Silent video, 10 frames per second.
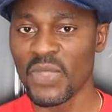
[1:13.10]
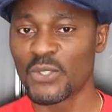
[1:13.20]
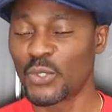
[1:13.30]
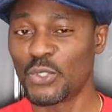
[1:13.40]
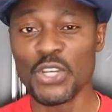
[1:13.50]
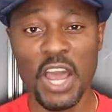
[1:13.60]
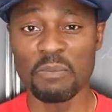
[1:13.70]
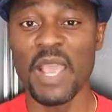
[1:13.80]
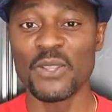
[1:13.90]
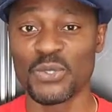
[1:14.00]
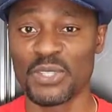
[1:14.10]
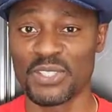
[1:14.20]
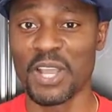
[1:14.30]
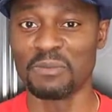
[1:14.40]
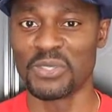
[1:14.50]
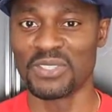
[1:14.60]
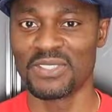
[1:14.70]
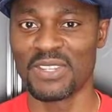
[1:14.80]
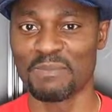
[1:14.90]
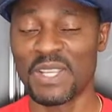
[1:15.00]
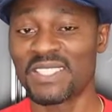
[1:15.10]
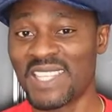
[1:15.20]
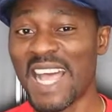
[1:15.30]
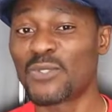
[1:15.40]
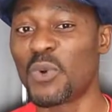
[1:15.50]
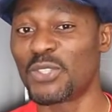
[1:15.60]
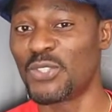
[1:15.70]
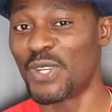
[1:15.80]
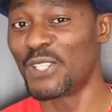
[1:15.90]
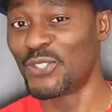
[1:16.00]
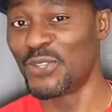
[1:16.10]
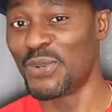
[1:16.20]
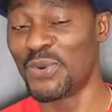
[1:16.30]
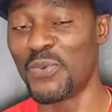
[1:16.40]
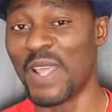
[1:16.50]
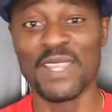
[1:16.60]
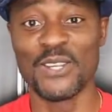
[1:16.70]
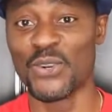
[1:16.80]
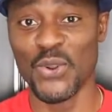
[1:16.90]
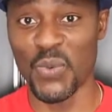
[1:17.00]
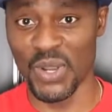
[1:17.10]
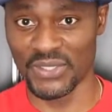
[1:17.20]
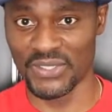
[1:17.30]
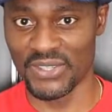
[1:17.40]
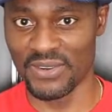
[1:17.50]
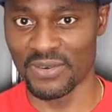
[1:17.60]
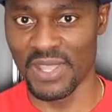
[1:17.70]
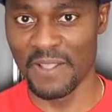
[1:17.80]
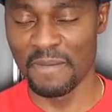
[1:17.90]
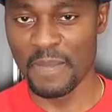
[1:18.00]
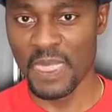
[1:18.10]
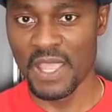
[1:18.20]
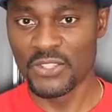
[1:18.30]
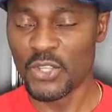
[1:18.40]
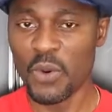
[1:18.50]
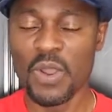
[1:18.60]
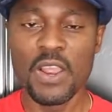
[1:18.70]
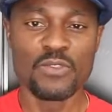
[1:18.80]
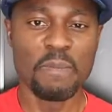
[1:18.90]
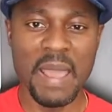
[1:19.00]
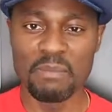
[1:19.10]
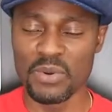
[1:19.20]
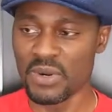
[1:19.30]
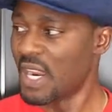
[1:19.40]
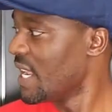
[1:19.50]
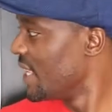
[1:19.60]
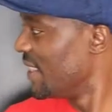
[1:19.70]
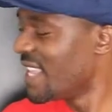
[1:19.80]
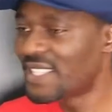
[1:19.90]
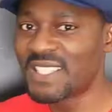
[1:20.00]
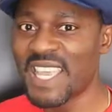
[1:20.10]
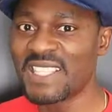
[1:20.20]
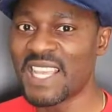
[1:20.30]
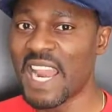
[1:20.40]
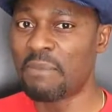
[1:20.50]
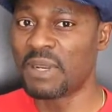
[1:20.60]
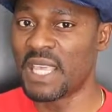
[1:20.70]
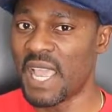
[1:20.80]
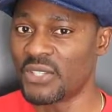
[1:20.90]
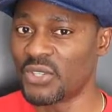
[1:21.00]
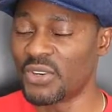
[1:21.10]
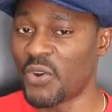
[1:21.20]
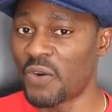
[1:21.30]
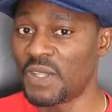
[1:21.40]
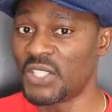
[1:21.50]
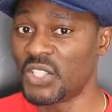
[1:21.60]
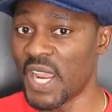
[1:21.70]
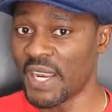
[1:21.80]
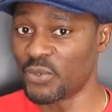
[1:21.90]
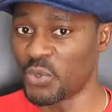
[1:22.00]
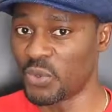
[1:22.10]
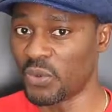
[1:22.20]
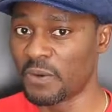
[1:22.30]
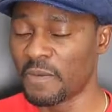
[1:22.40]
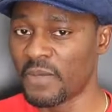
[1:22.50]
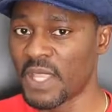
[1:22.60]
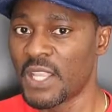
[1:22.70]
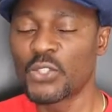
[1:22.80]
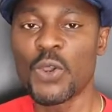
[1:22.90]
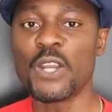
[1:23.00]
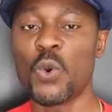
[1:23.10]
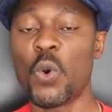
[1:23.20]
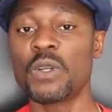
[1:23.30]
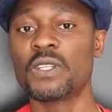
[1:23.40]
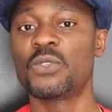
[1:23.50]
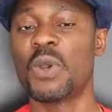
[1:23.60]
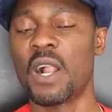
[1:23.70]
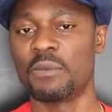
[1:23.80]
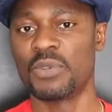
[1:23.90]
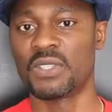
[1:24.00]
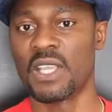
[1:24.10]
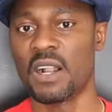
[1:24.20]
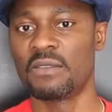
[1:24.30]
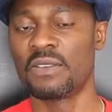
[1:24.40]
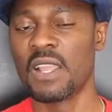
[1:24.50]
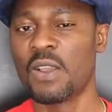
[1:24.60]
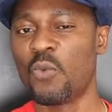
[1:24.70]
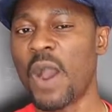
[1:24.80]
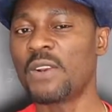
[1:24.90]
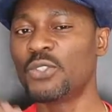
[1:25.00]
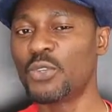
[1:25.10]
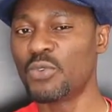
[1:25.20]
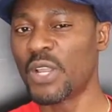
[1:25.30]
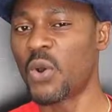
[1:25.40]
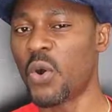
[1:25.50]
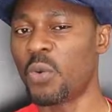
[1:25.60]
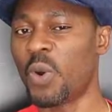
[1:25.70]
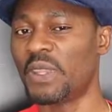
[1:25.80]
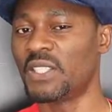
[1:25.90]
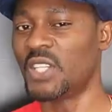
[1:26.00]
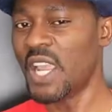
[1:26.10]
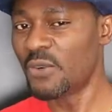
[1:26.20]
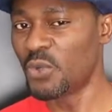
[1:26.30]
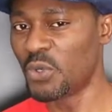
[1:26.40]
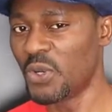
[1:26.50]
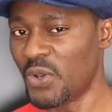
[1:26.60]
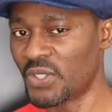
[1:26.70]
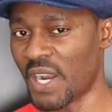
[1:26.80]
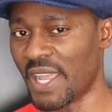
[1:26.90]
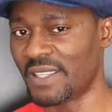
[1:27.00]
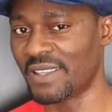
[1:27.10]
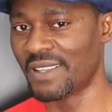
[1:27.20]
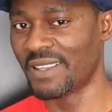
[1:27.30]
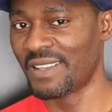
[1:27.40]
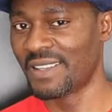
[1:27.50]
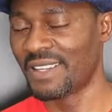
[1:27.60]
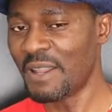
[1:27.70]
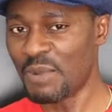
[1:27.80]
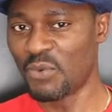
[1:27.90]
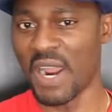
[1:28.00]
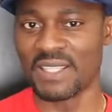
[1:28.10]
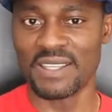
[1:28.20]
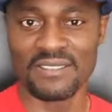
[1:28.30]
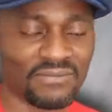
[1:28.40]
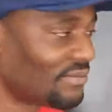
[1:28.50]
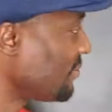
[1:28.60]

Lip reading: So do not make those assumptions, because that's what students do when they don't know what to do. So remember, this is an application of the chain rule. So in order to help yourself, why don't you recall what the chain rule looks like? Let me write it.